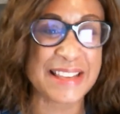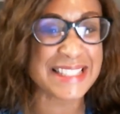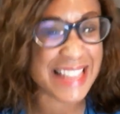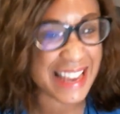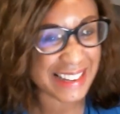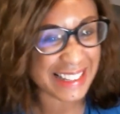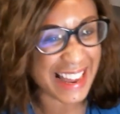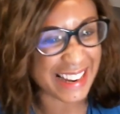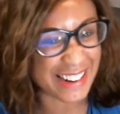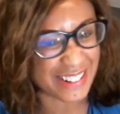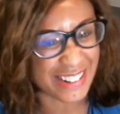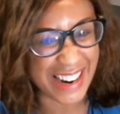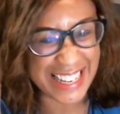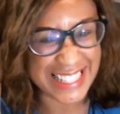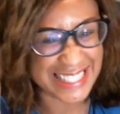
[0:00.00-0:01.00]
Isn't that like
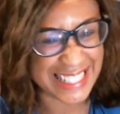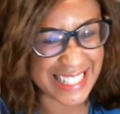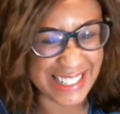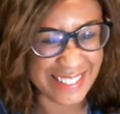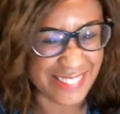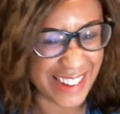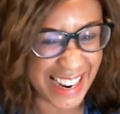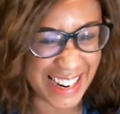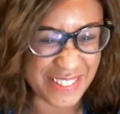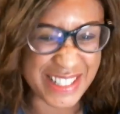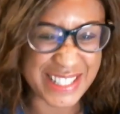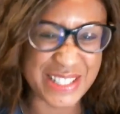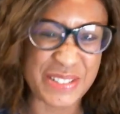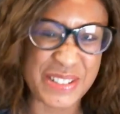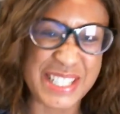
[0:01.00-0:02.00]
crazy, right?
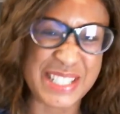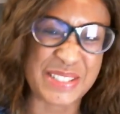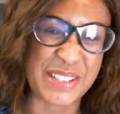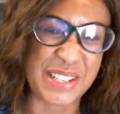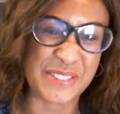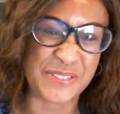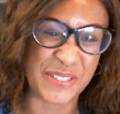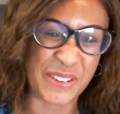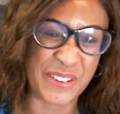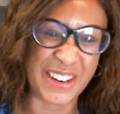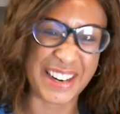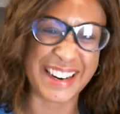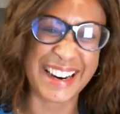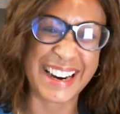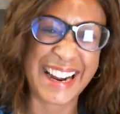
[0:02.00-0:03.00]
We're in
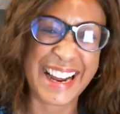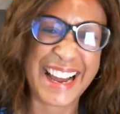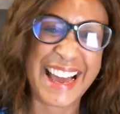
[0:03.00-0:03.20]
2024.